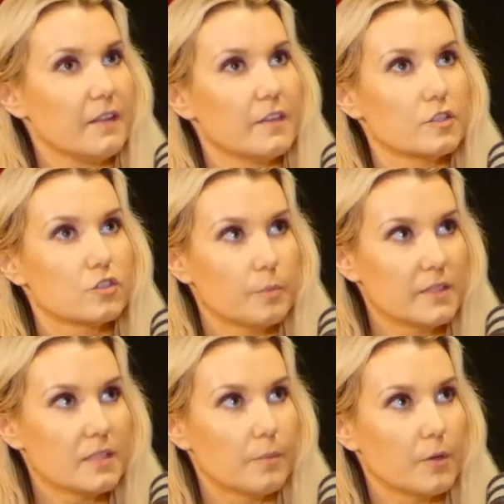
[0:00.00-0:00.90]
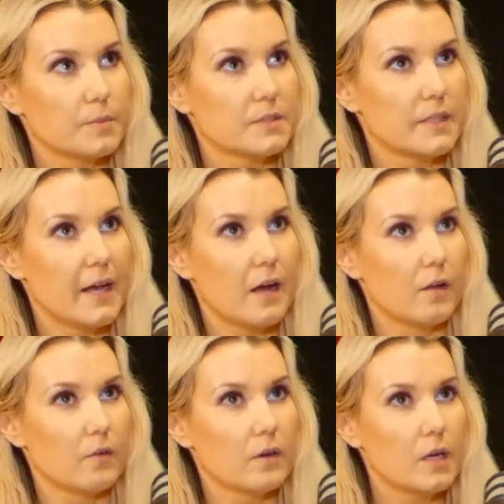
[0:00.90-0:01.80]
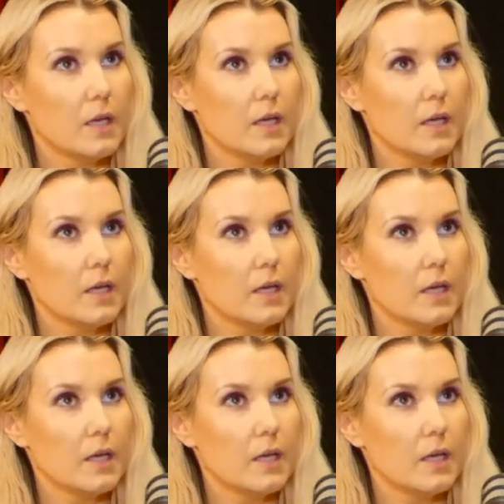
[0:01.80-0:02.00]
And there are so many suburbs now